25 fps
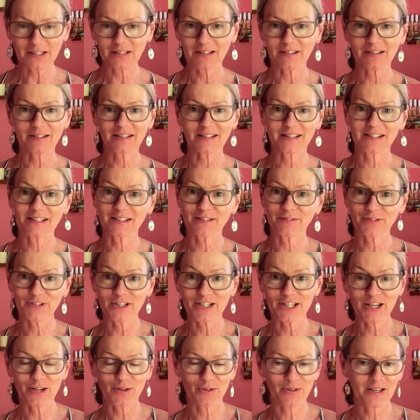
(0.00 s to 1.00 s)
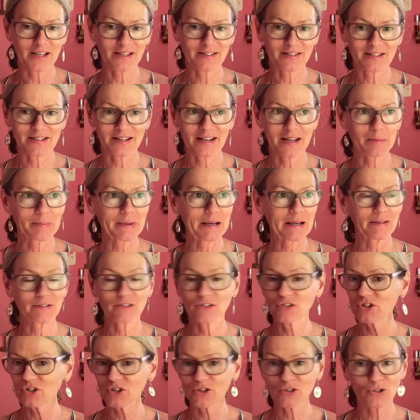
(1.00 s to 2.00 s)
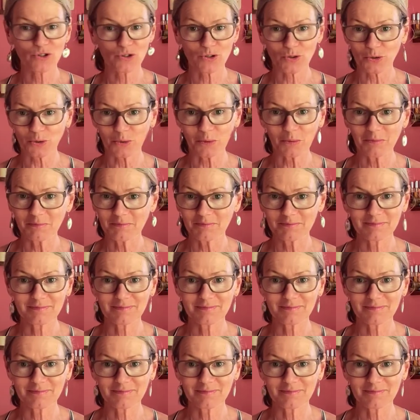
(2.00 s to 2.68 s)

and I did a video yesterday about it's just a tool,